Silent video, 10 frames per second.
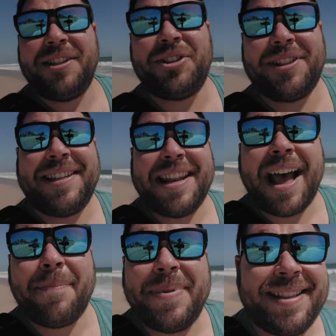can just
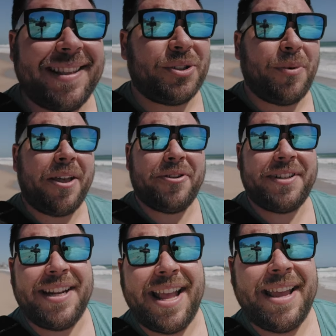not beat this weather
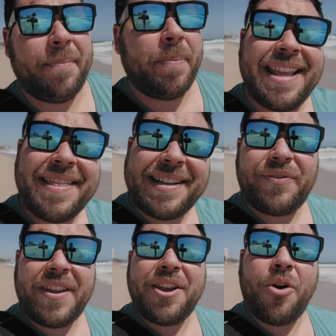today. In
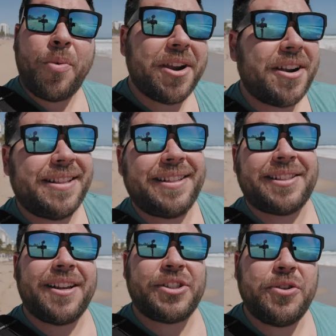this video, we are going to
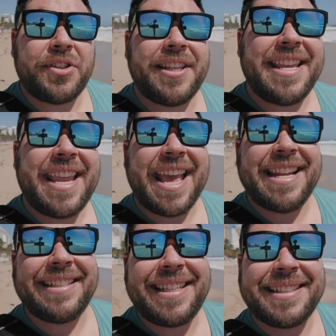discuss using the
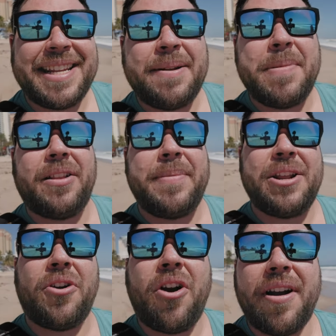Canon
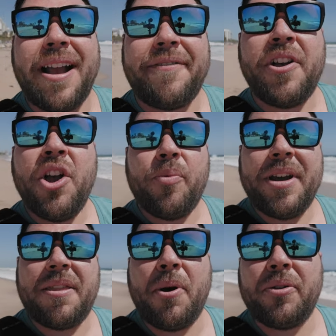16mm RF
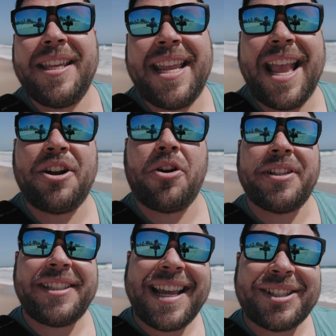with both the Canon
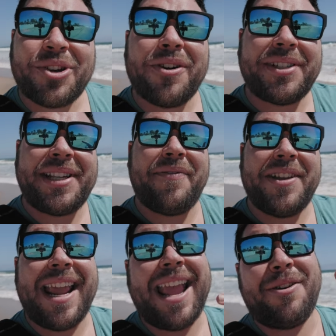R6,
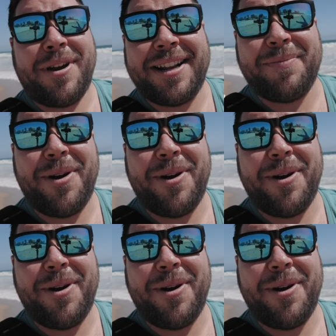R7, and Red